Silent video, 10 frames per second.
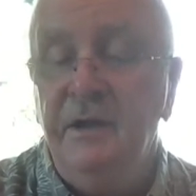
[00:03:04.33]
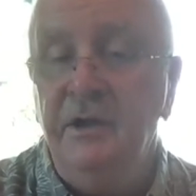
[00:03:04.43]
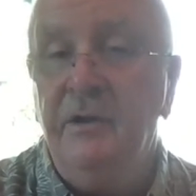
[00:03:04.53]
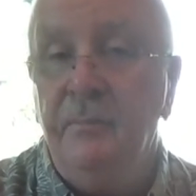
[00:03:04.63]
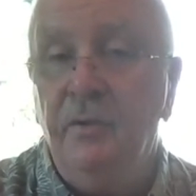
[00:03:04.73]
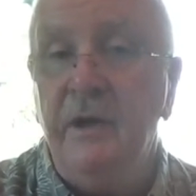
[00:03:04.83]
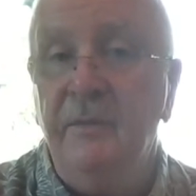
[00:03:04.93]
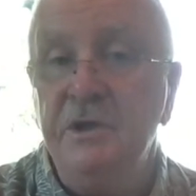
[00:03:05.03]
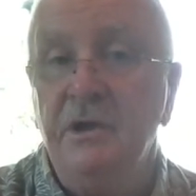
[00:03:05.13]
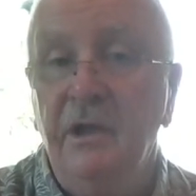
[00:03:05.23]
you can pretty
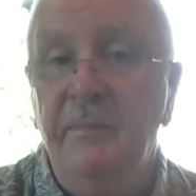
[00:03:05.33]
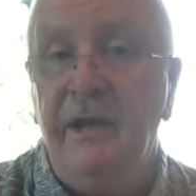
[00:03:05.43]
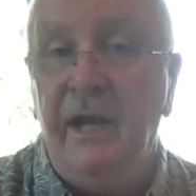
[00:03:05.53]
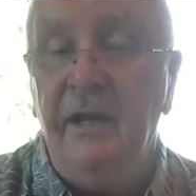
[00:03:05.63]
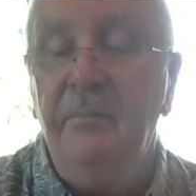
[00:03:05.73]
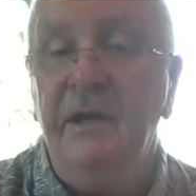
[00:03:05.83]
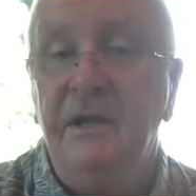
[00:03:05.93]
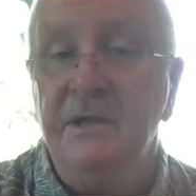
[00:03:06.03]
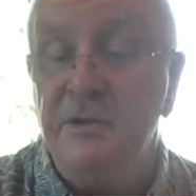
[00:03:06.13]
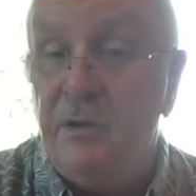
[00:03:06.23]
much eliminate it
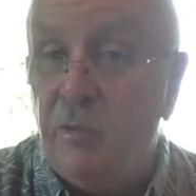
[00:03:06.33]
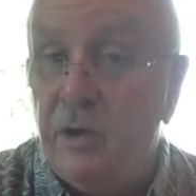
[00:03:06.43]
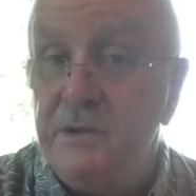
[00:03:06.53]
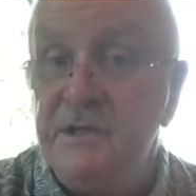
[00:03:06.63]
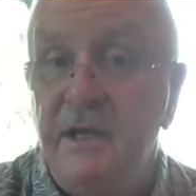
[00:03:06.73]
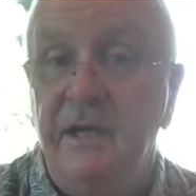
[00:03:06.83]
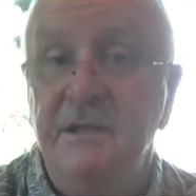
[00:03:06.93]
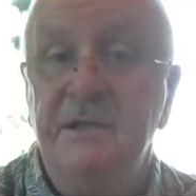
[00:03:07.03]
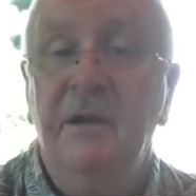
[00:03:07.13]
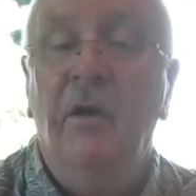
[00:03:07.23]
because the word says,